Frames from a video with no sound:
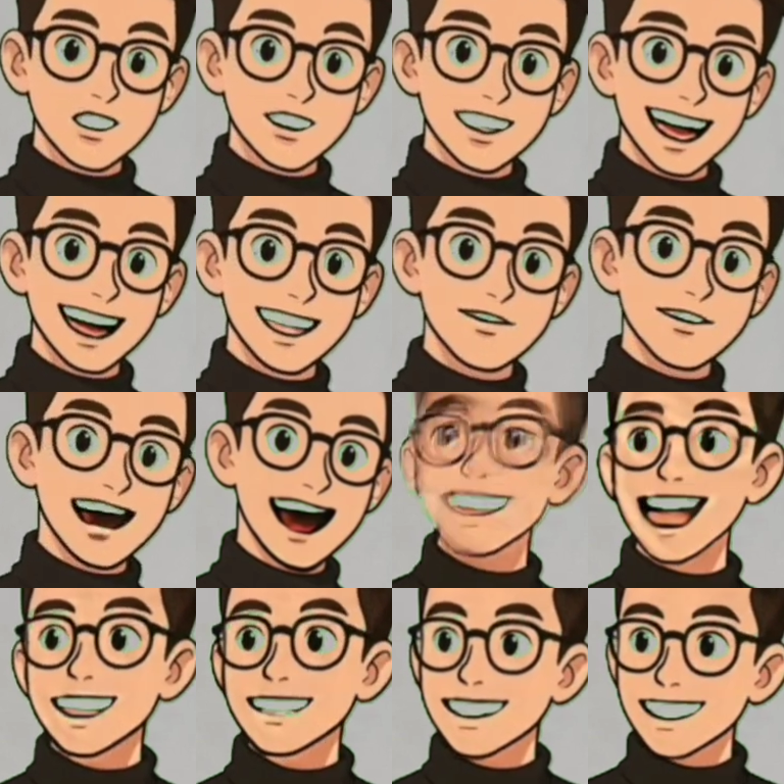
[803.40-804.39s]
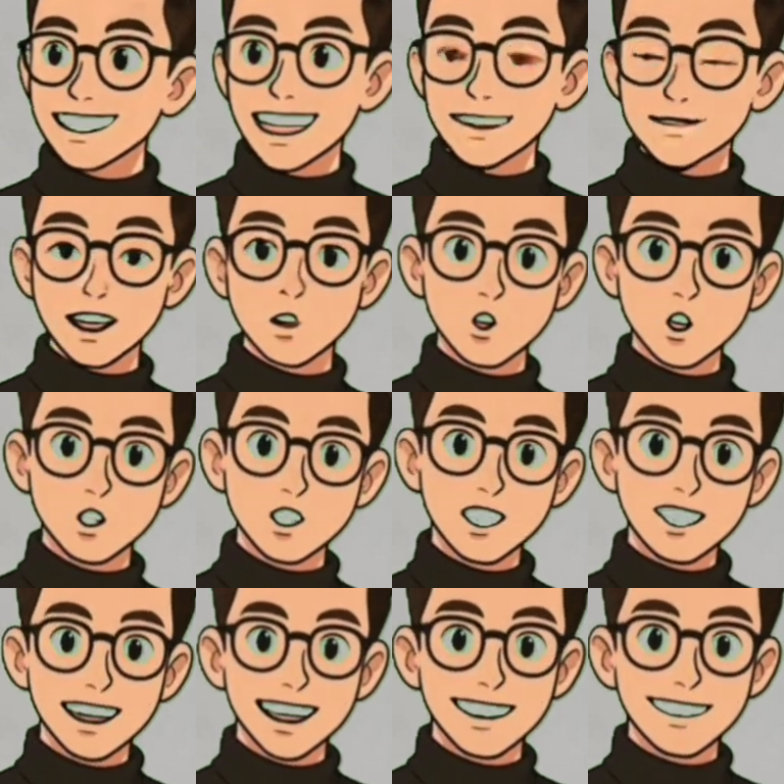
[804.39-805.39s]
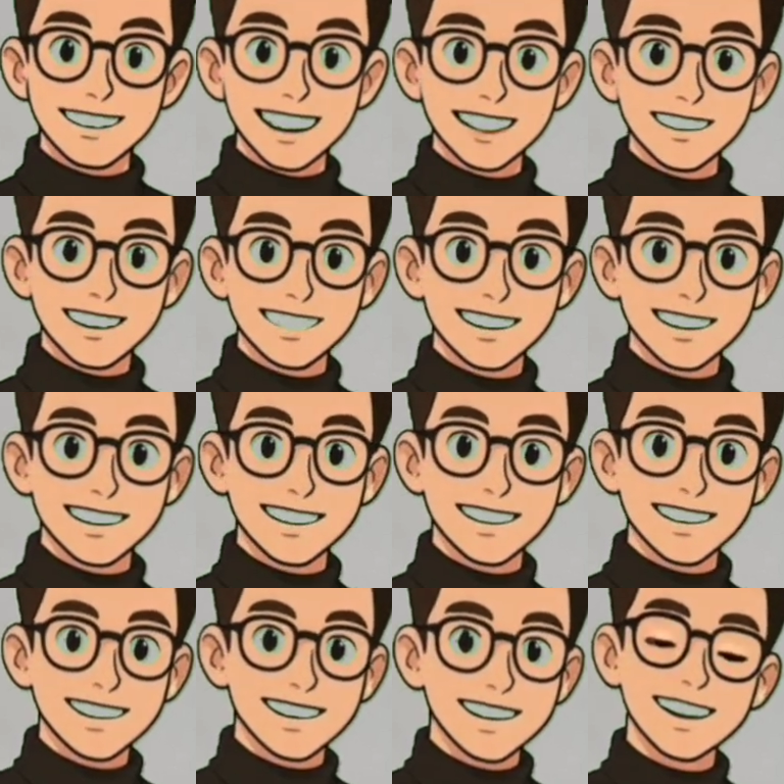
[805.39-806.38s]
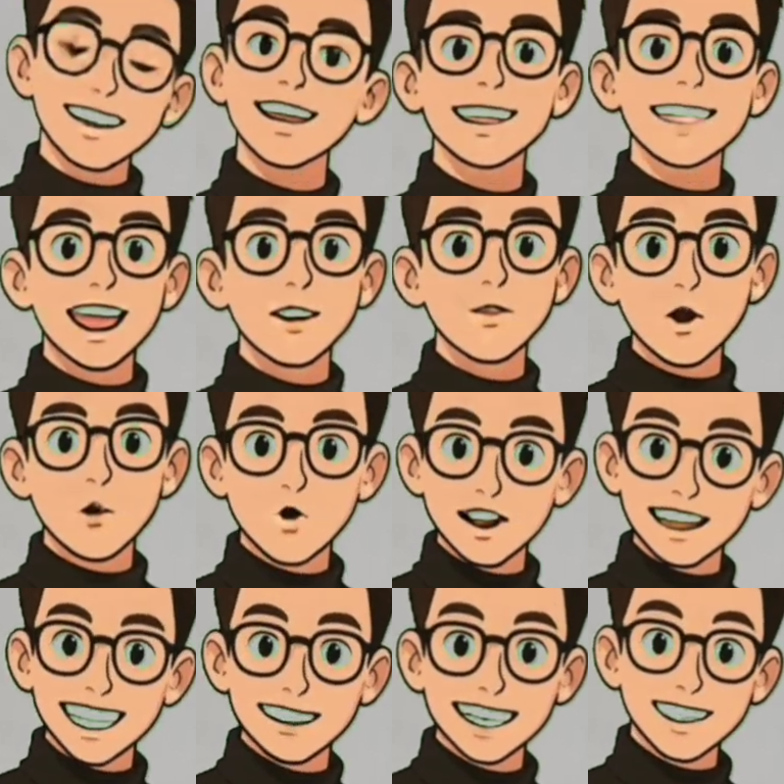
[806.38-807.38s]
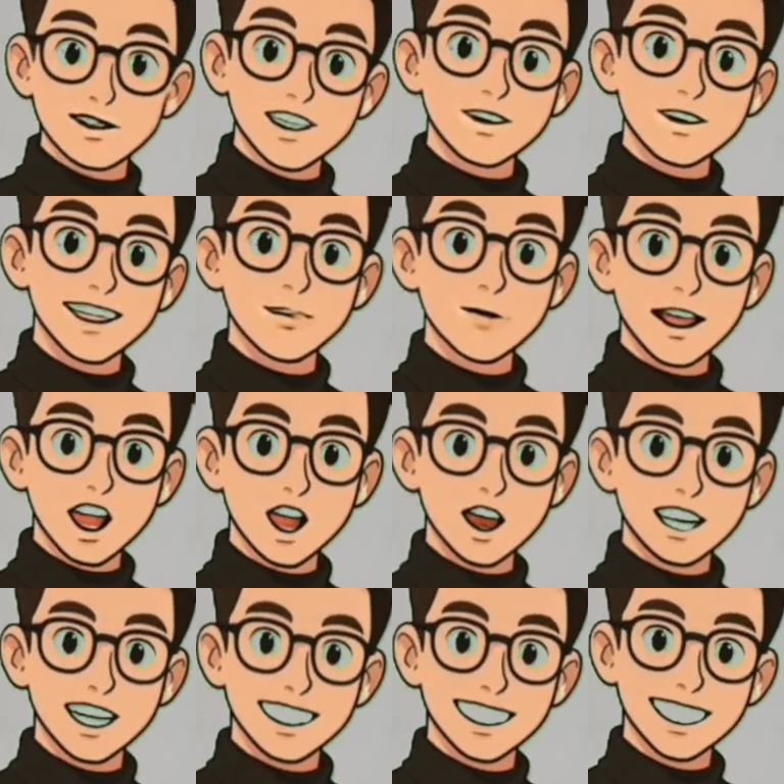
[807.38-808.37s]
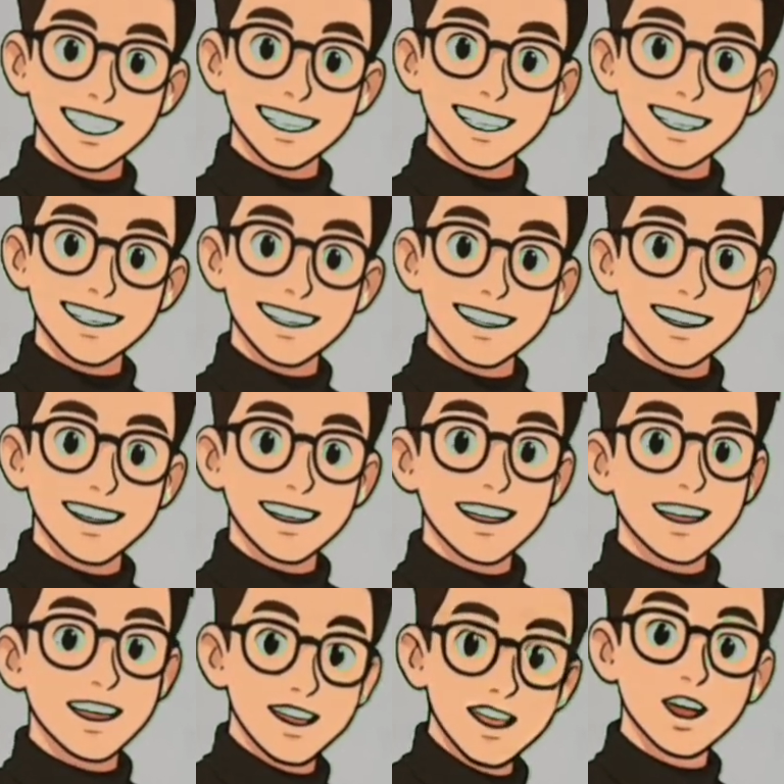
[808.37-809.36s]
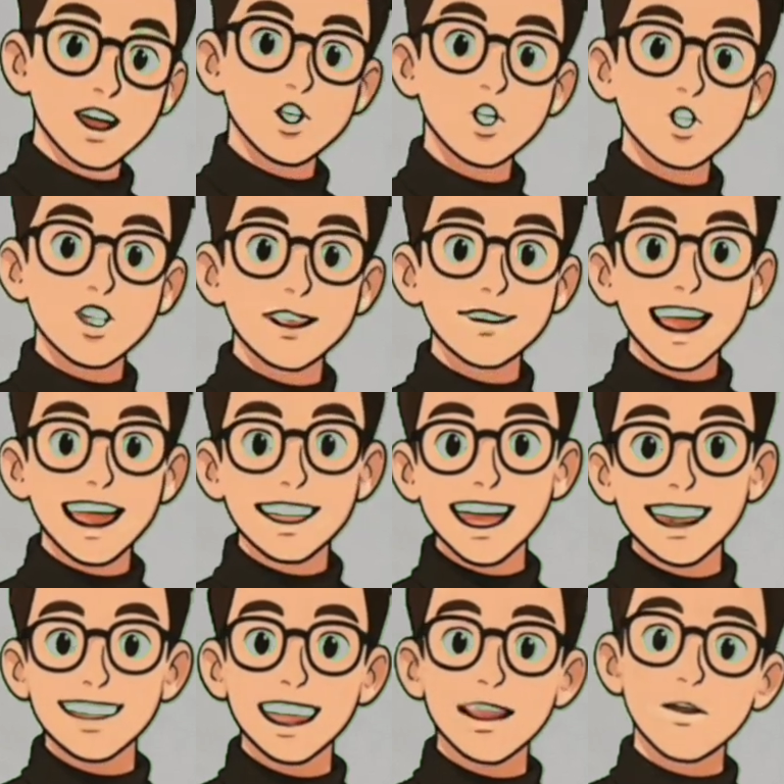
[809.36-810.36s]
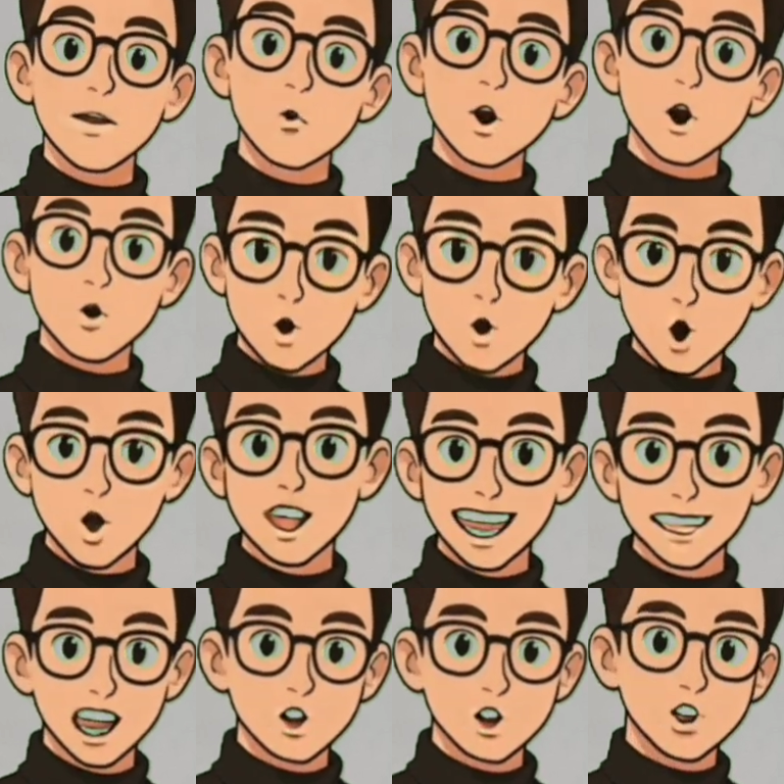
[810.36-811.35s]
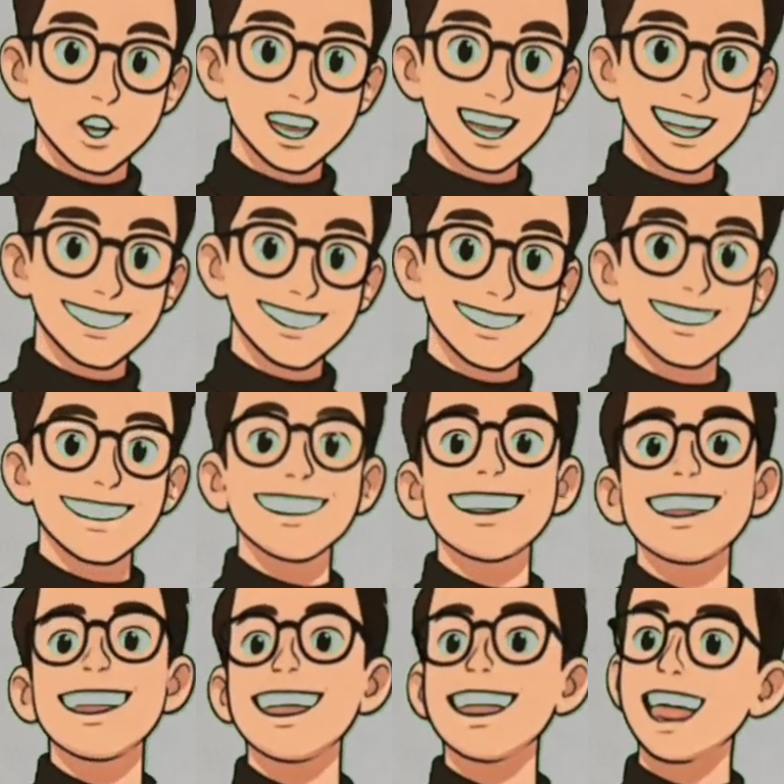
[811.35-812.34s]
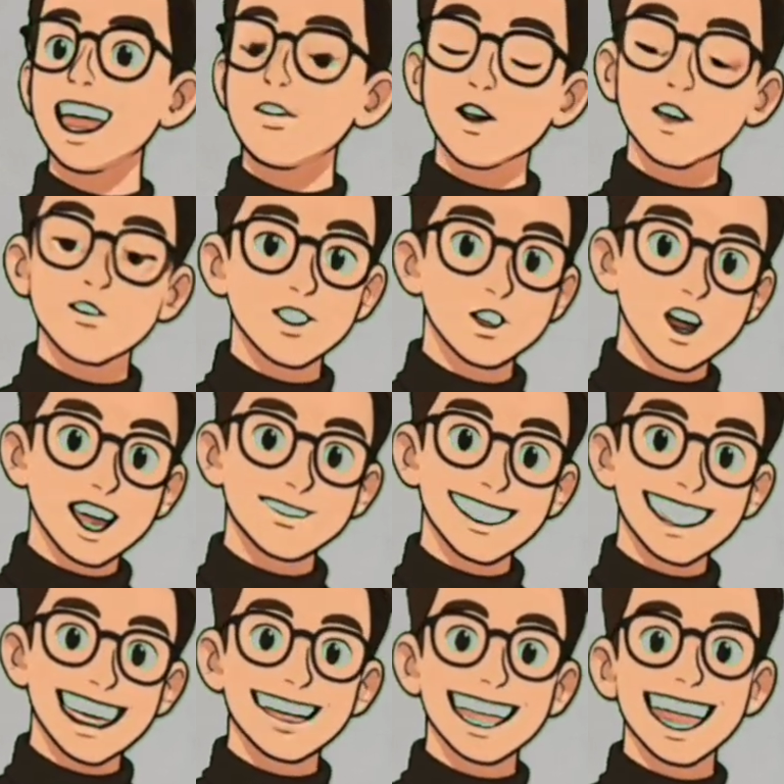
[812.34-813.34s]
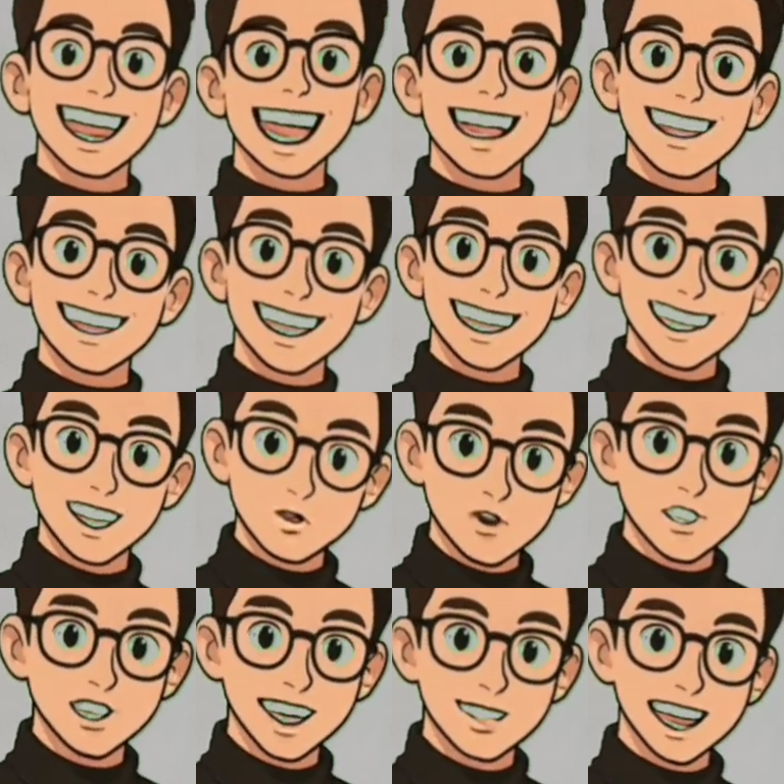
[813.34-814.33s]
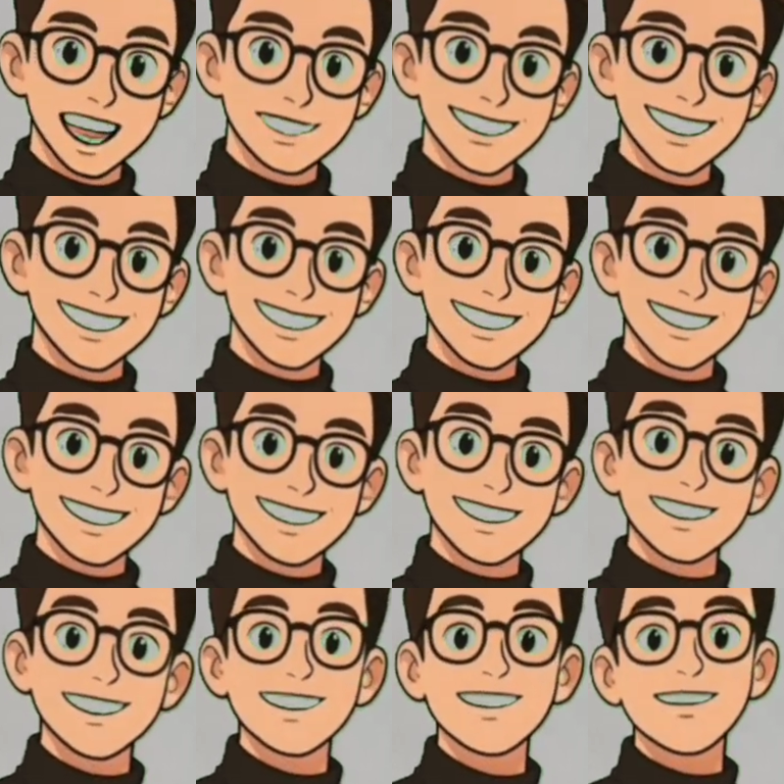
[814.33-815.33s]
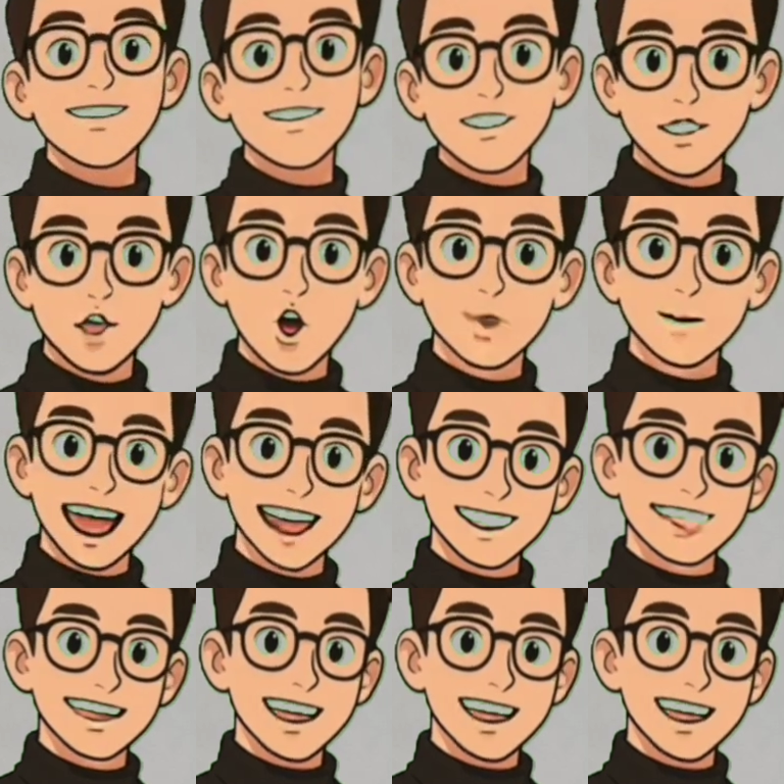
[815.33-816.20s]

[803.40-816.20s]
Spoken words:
Thus, the quality of the sounds from the instruments is different, even when their pitch and loudness are the same. The three characteristics of sound, loudness, pitch, and quality, affect the way sound is perceived.